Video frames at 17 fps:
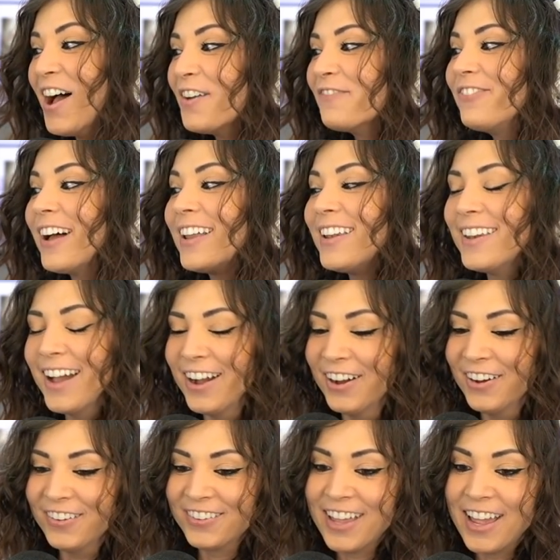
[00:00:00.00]
But
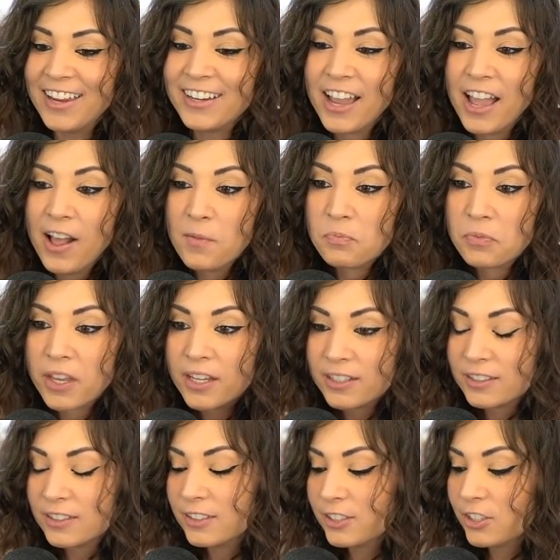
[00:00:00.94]
no, like,
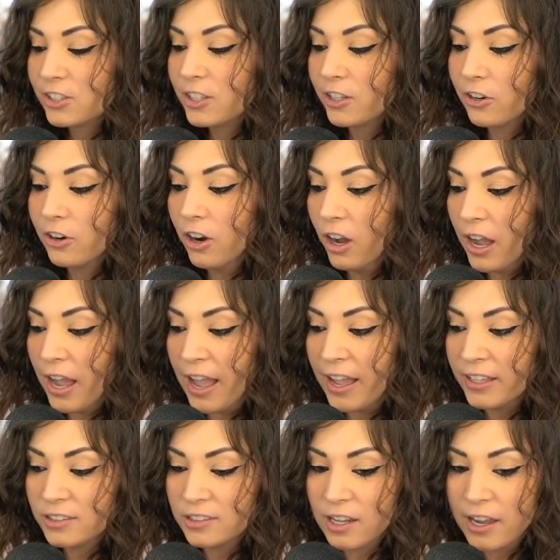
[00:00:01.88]
the girl
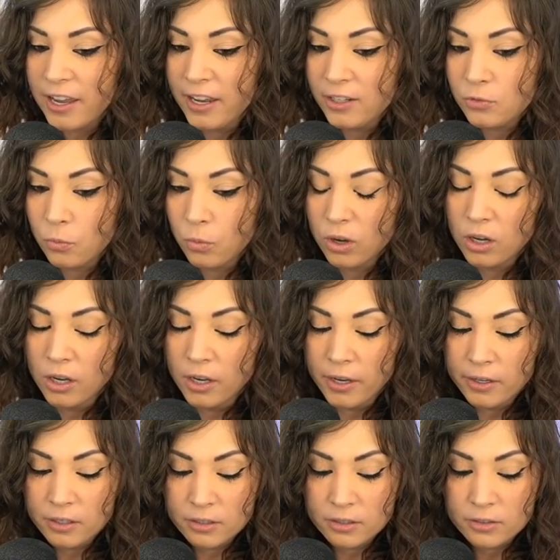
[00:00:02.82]
had like, what,